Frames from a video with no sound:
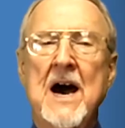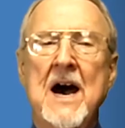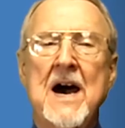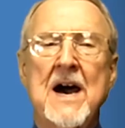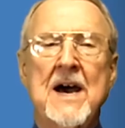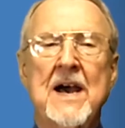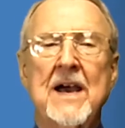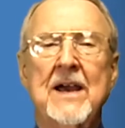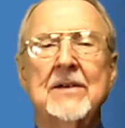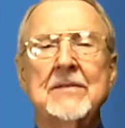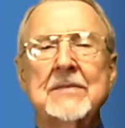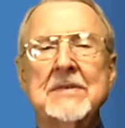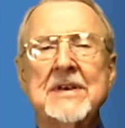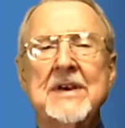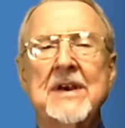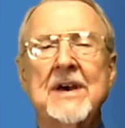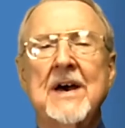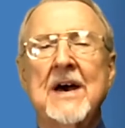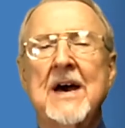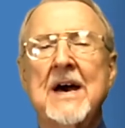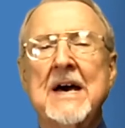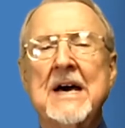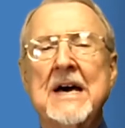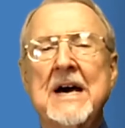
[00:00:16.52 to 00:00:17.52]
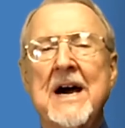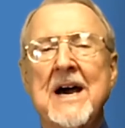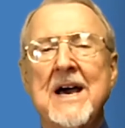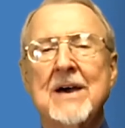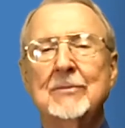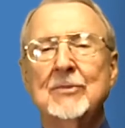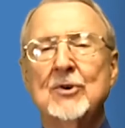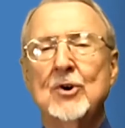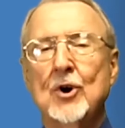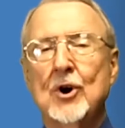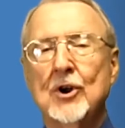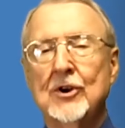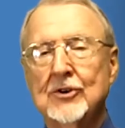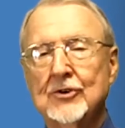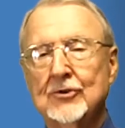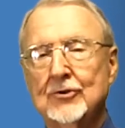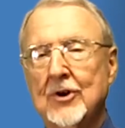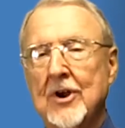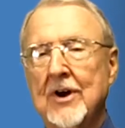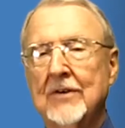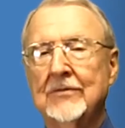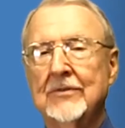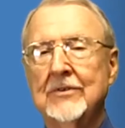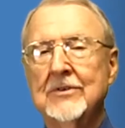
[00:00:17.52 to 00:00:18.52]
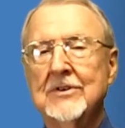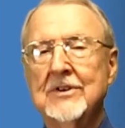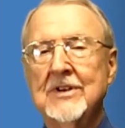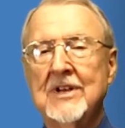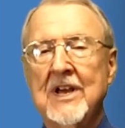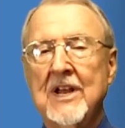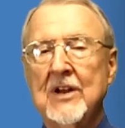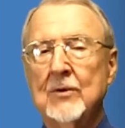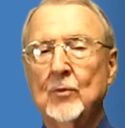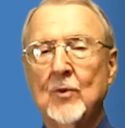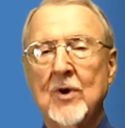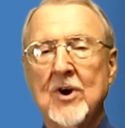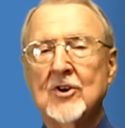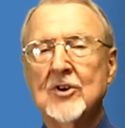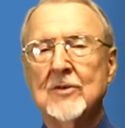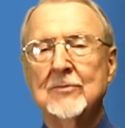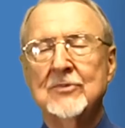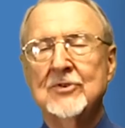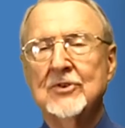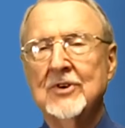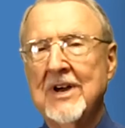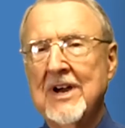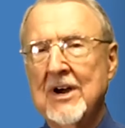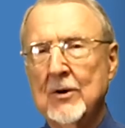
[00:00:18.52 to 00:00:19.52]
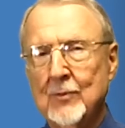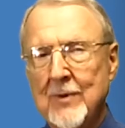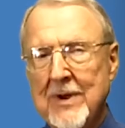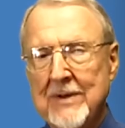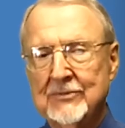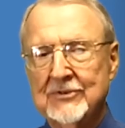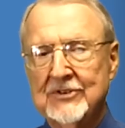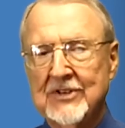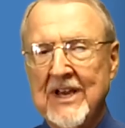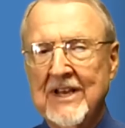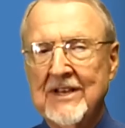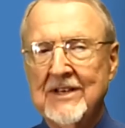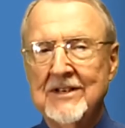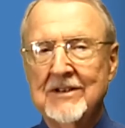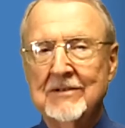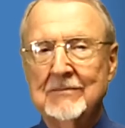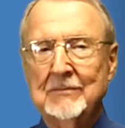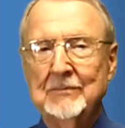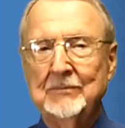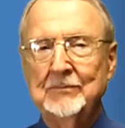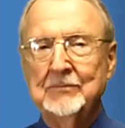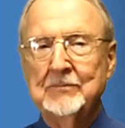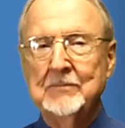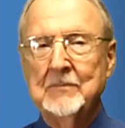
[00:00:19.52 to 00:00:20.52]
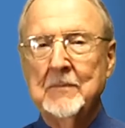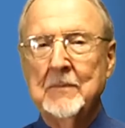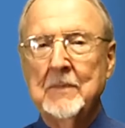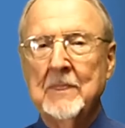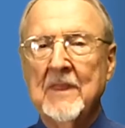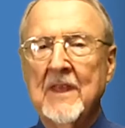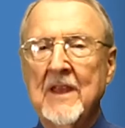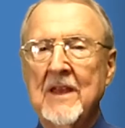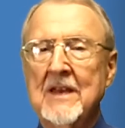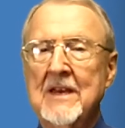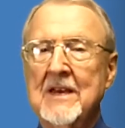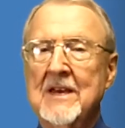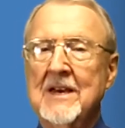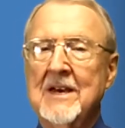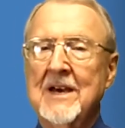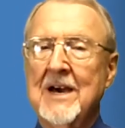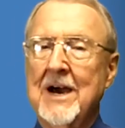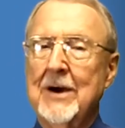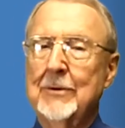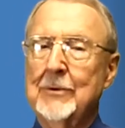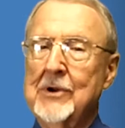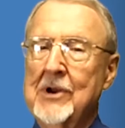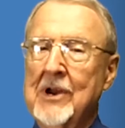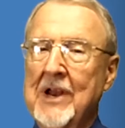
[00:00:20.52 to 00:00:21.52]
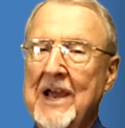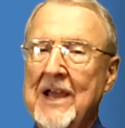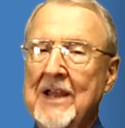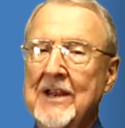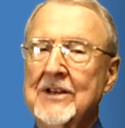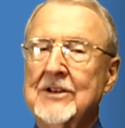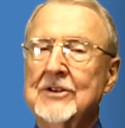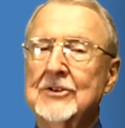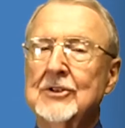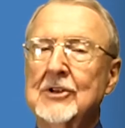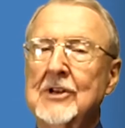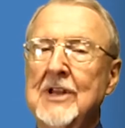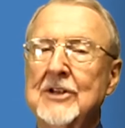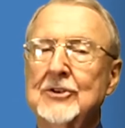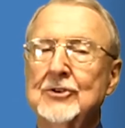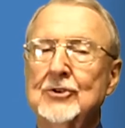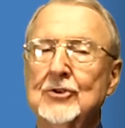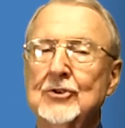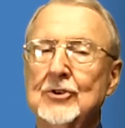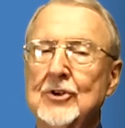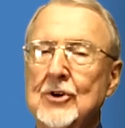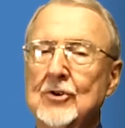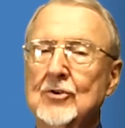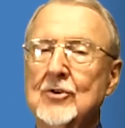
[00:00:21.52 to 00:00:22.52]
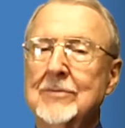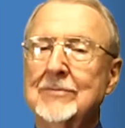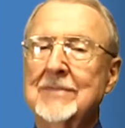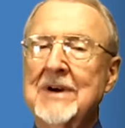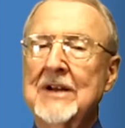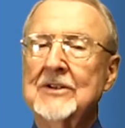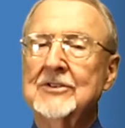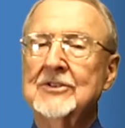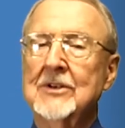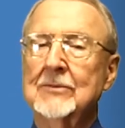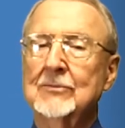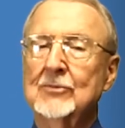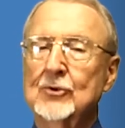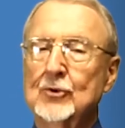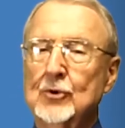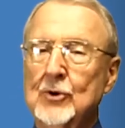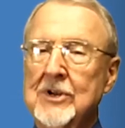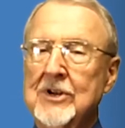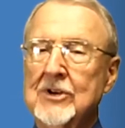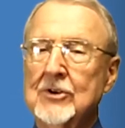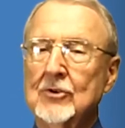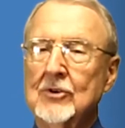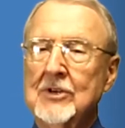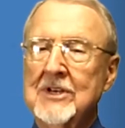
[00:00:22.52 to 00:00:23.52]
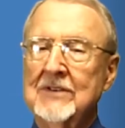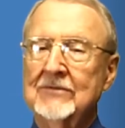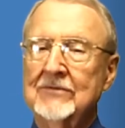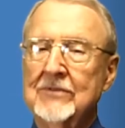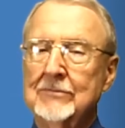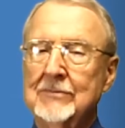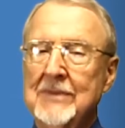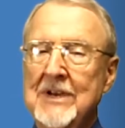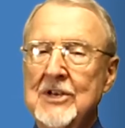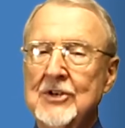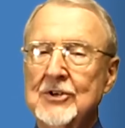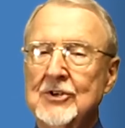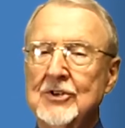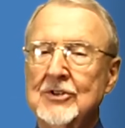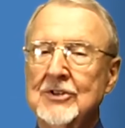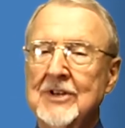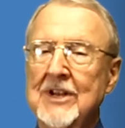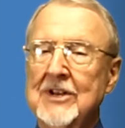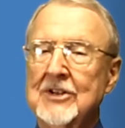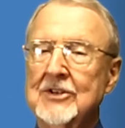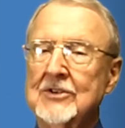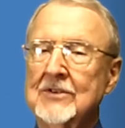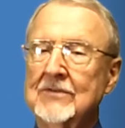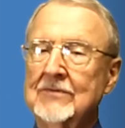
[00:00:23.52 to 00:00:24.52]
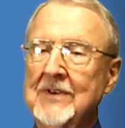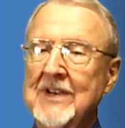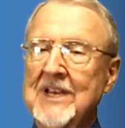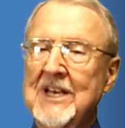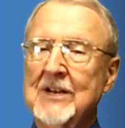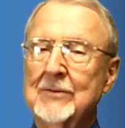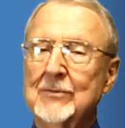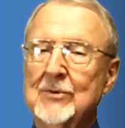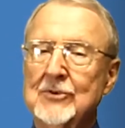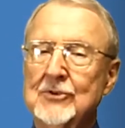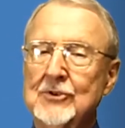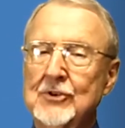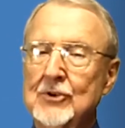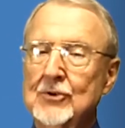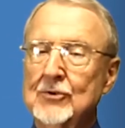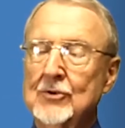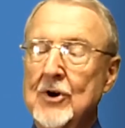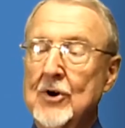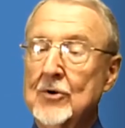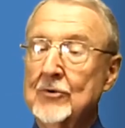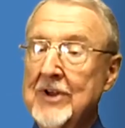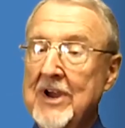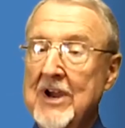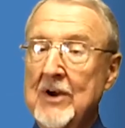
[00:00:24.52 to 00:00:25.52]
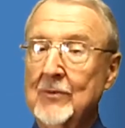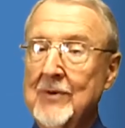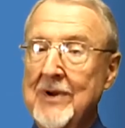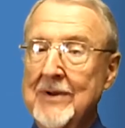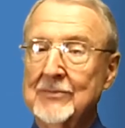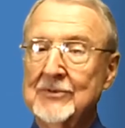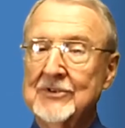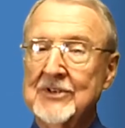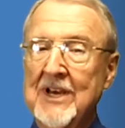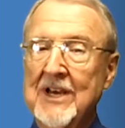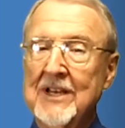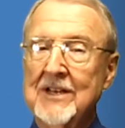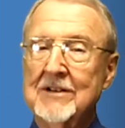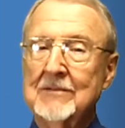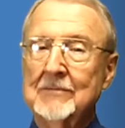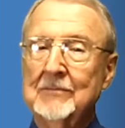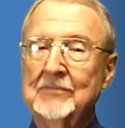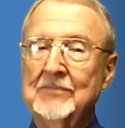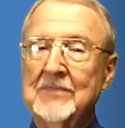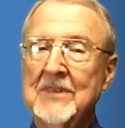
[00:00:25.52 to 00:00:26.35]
Hi, I am Gordon Crawfordd, and welcome to our website. I would like to let you know about some critical information that is available to you on our website.